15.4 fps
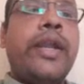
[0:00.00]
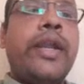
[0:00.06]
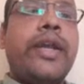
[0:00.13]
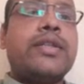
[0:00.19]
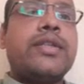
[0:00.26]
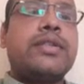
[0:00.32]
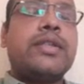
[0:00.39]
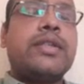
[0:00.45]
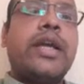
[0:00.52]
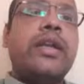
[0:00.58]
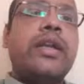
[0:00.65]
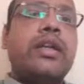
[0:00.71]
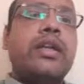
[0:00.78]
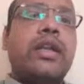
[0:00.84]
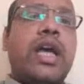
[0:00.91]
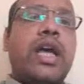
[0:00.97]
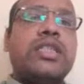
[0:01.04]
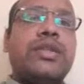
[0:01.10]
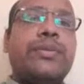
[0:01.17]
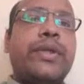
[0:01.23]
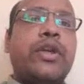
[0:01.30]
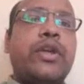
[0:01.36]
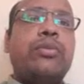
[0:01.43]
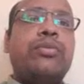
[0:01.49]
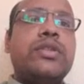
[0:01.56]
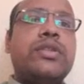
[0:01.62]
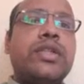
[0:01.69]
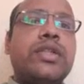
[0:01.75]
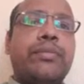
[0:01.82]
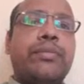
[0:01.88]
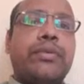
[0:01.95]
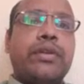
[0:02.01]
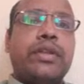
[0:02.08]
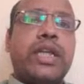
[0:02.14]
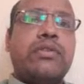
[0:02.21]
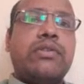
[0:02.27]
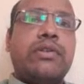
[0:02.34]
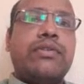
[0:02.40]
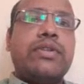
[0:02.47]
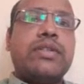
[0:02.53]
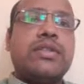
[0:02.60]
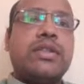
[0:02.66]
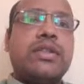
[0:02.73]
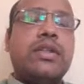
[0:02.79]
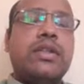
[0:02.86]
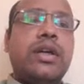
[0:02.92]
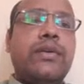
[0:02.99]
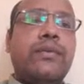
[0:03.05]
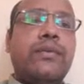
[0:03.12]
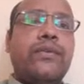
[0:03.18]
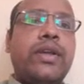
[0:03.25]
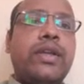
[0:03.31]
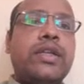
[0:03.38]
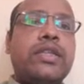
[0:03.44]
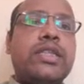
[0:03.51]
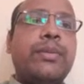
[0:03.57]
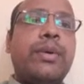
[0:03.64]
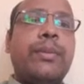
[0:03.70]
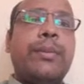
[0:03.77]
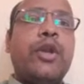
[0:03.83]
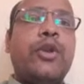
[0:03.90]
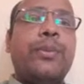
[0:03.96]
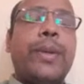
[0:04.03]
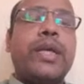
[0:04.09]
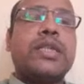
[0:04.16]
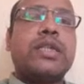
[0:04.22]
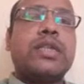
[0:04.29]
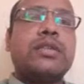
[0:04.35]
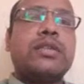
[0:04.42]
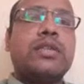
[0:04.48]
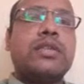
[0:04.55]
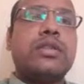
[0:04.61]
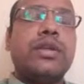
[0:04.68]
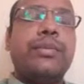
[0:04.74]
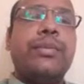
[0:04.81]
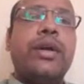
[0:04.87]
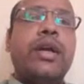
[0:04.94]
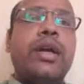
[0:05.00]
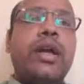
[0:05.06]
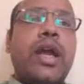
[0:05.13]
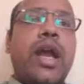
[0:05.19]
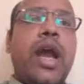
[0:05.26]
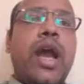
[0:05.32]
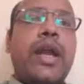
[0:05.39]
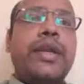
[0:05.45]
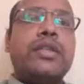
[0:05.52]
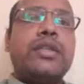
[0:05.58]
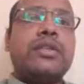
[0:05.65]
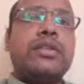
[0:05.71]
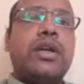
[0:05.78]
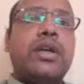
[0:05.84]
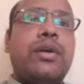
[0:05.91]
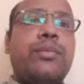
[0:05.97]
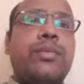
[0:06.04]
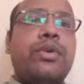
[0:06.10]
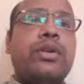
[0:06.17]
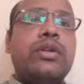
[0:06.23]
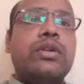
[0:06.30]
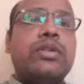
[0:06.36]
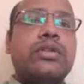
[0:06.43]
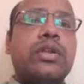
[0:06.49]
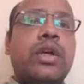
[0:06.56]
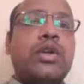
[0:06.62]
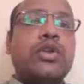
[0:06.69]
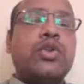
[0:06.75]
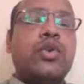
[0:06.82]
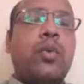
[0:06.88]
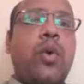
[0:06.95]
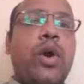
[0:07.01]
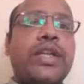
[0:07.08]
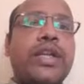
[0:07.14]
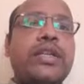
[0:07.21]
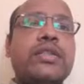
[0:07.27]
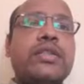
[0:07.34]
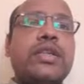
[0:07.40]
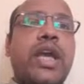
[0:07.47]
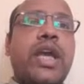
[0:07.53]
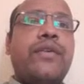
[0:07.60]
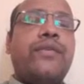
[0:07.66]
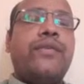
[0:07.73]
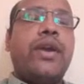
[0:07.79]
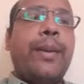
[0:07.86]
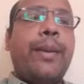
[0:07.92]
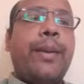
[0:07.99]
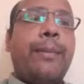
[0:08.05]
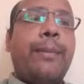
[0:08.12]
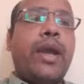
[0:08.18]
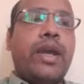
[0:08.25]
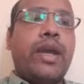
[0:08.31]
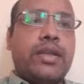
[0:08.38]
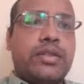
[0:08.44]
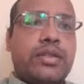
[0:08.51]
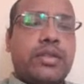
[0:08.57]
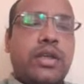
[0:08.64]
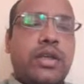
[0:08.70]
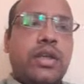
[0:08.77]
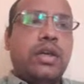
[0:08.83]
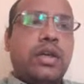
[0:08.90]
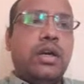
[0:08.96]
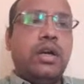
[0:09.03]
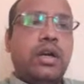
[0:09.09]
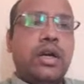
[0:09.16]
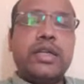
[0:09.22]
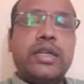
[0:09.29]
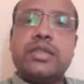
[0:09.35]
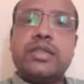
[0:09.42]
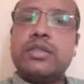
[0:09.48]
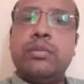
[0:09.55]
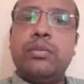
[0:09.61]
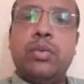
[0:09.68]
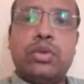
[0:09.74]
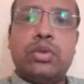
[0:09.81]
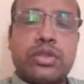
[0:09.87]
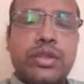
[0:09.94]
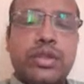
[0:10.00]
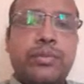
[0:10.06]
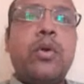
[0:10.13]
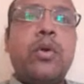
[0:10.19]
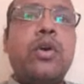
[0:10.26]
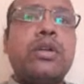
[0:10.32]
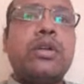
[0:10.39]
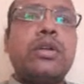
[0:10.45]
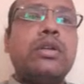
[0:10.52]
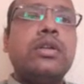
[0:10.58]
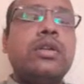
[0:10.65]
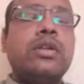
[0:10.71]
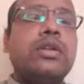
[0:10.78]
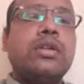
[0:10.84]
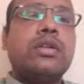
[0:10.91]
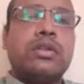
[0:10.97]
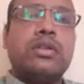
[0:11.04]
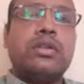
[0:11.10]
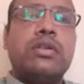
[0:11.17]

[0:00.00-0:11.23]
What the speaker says: next and the last bit of the chapter that we will see, a flexible manufacturing system and its components. So what is FMS? It is the most important